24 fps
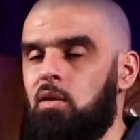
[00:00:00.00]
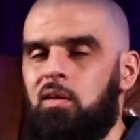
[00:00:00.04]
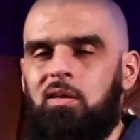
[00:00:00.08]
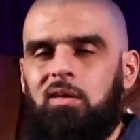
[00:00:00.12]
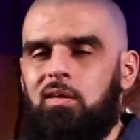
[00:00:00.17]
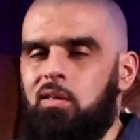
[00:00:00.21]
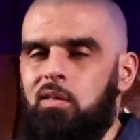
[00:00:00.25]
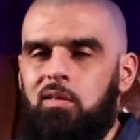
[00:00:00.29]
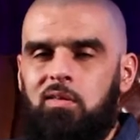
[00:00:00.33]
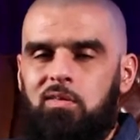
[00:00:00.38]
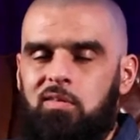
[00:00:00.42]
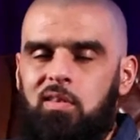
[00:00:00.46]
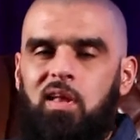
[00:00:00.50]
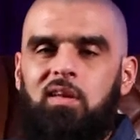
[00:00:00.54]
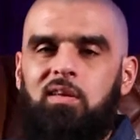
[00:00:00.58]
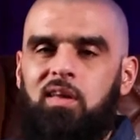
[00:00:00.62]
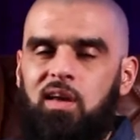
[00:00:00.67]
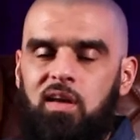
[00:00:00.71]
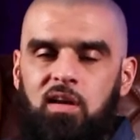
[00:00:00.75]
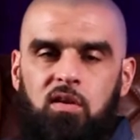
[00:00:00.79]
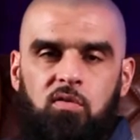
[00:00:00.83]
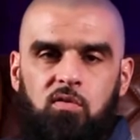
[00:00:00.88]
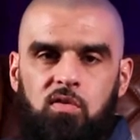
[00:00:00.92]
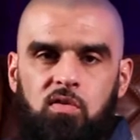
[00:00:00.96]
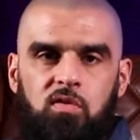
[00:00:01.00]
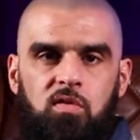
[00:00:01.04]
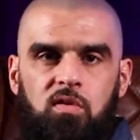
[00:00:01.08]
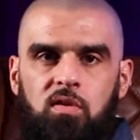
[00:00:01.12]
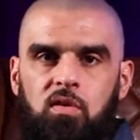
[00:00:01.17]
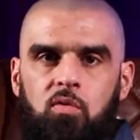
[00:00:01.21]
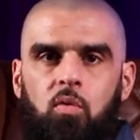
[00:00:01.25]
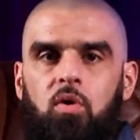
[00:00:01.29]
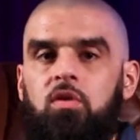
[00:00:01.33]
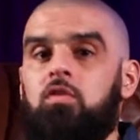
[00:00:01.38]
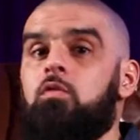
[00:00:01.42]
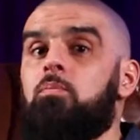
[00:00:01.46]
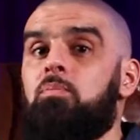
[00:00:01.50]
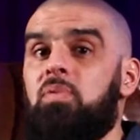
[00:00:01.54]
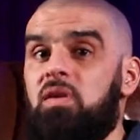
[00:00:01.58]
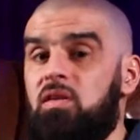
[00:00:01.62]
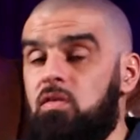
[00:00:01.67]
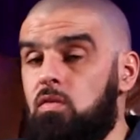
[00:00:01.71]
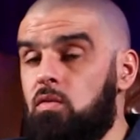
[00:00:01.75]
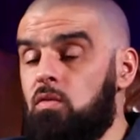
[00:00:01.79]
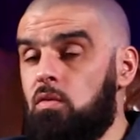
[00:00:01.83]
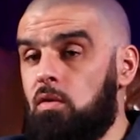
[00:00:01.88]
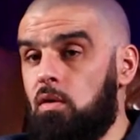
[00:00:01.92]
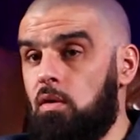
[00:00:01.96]
eh, it's not negative it's, he wants
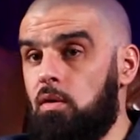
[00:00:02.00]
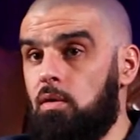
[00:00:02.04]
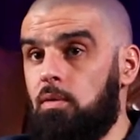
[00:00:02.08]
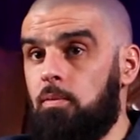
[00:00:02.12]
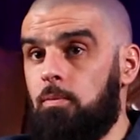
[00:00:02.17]
peace